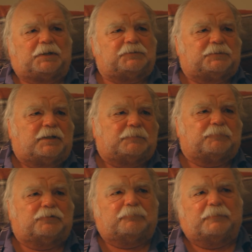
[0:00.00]
My
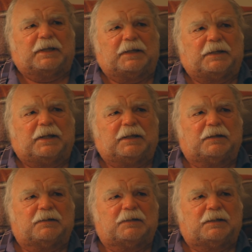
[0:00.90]
son put me in
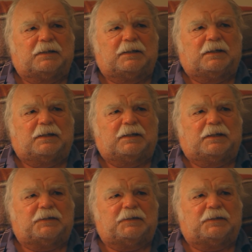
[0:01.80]
here.